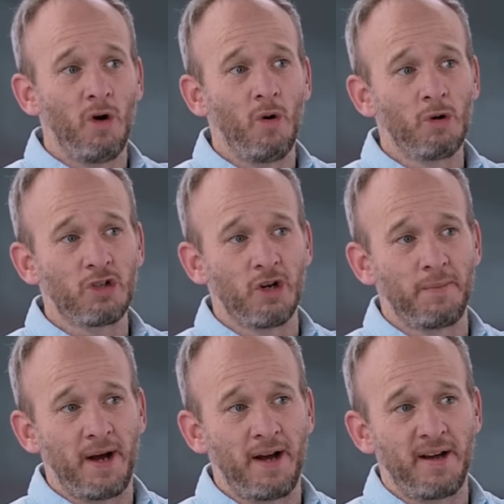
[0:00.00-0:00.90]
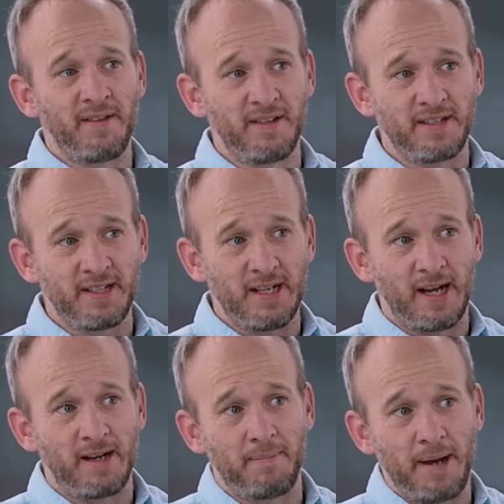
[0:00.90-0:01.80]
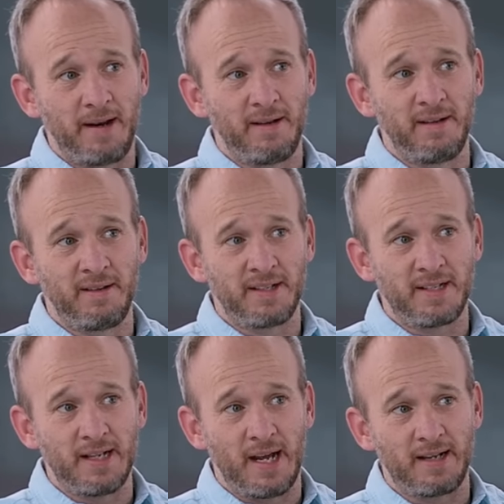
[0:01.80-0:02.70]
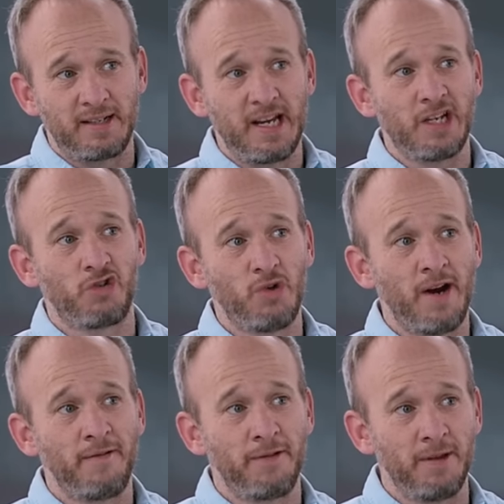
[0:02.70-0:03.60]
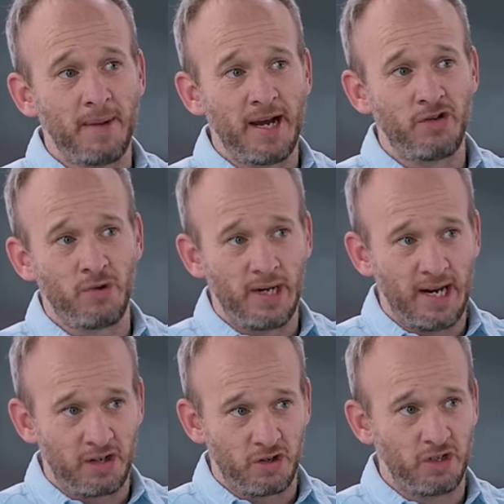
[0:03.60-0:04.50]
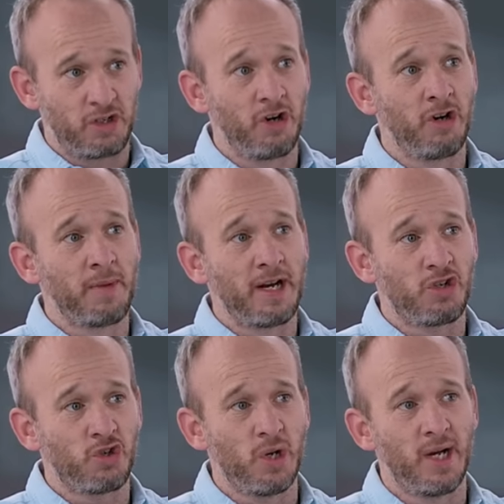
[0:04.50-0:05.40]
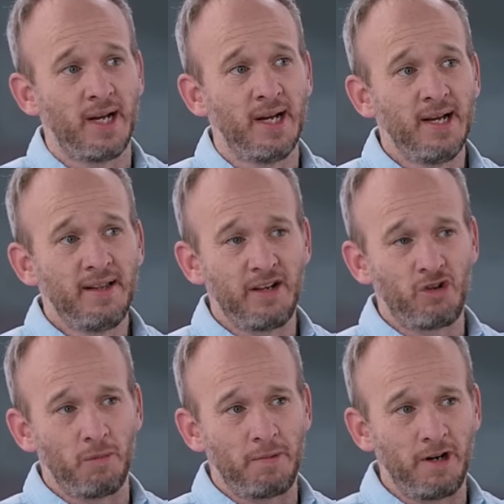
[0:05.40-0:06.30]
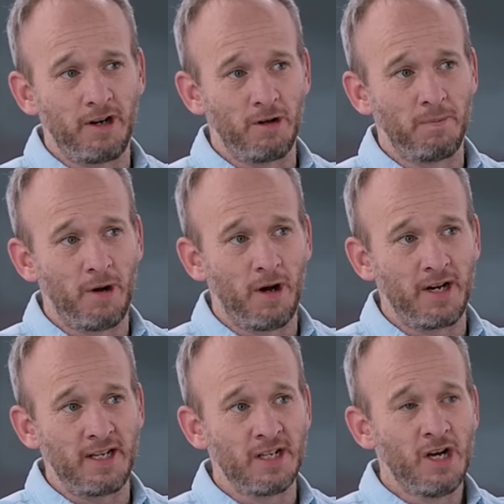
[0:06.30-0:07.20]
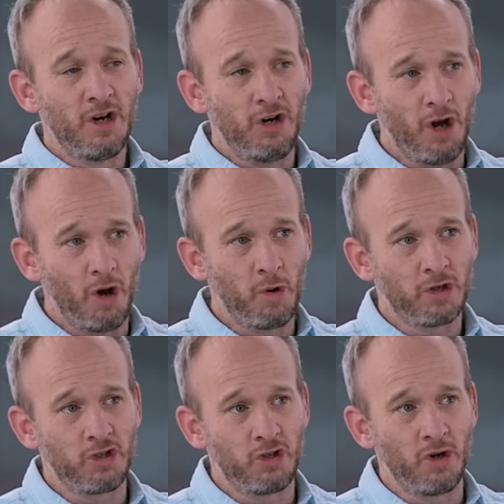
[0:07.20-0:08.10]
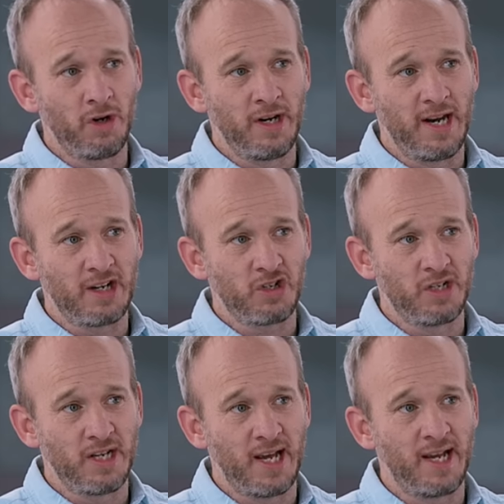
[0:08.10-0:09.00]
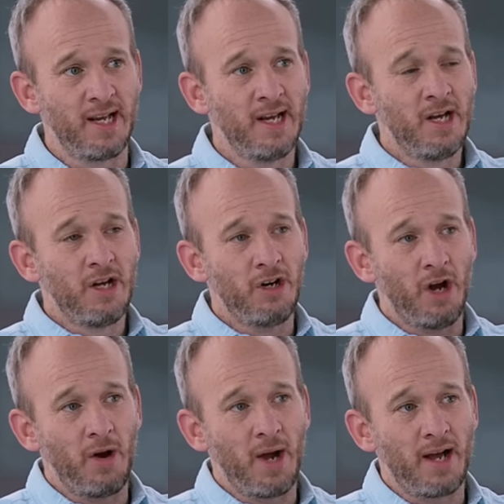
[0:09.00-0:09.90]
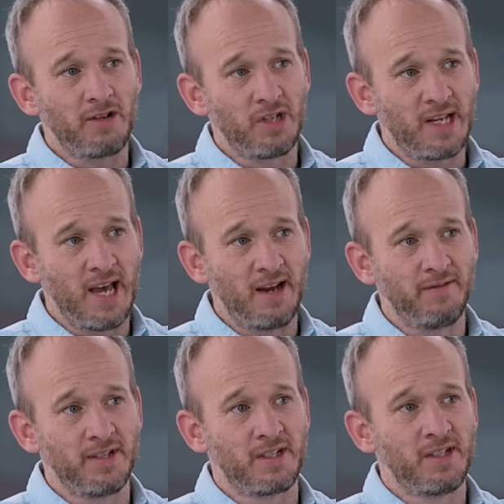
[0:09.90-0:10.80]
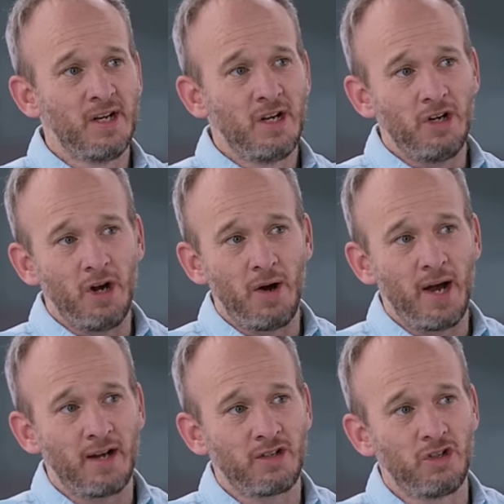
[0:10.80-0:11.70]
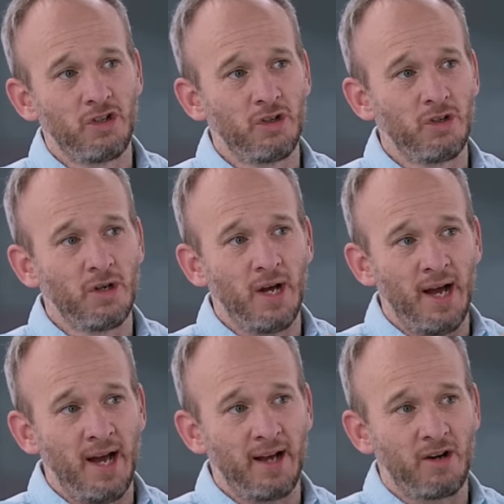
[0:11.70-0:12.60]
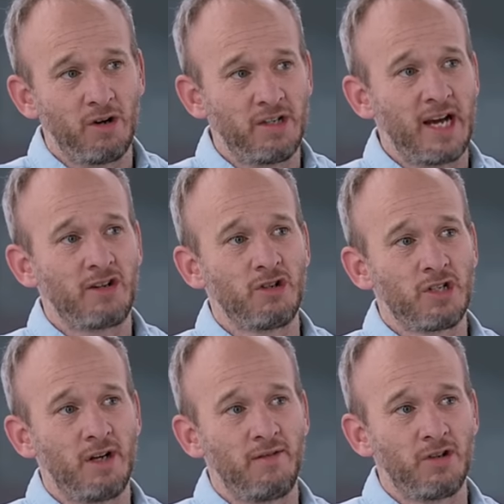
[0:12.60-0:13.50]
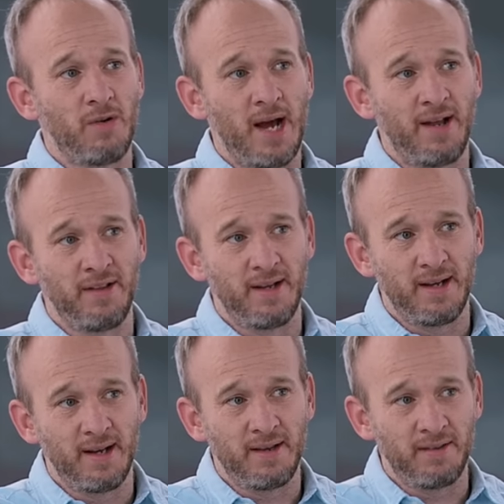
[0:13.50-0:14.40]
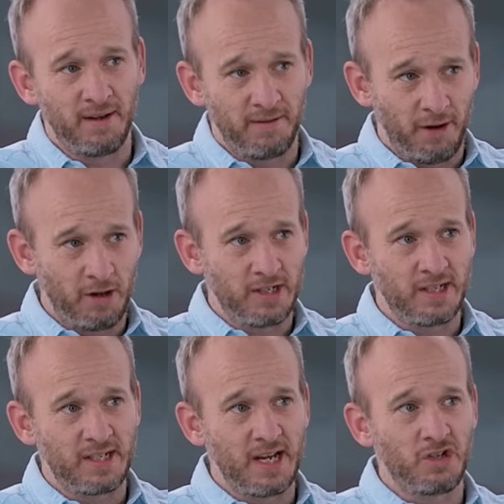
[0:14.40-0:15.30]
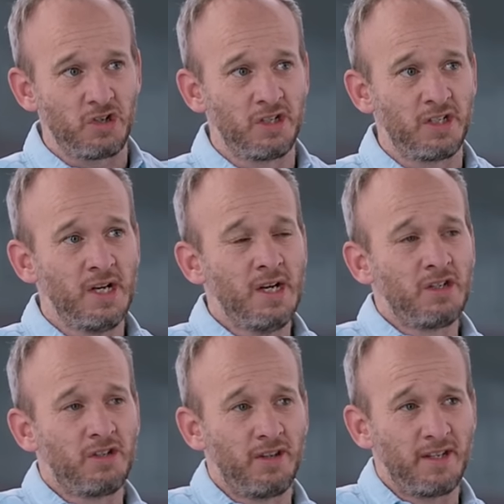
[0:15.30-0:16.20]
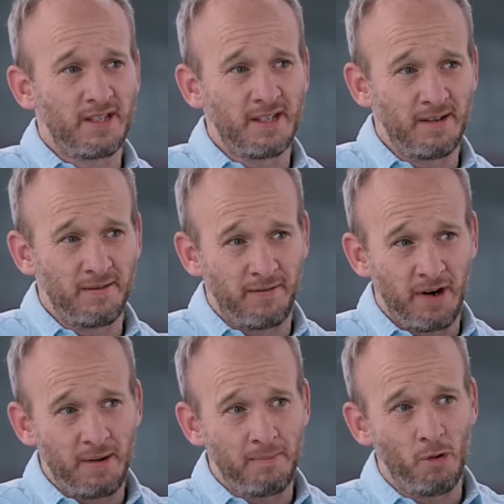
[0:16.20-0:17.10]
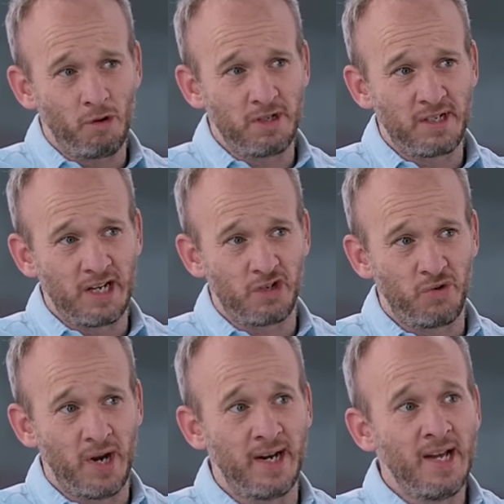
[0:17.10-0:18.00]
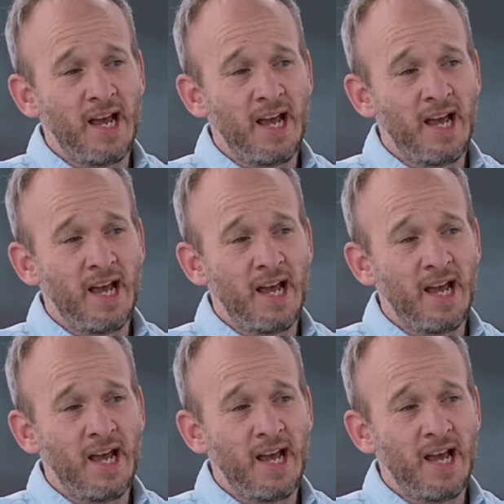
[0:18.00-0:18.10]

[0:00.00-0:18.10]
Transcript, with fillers: Also, by, this is like a battle. This is like a test run for the major elections. Yeah. You want to make sure that your political parties know what to do on election day know how to canvass, know how to uh, conduct yourselves around the, the voting stations. So this is a very important test run.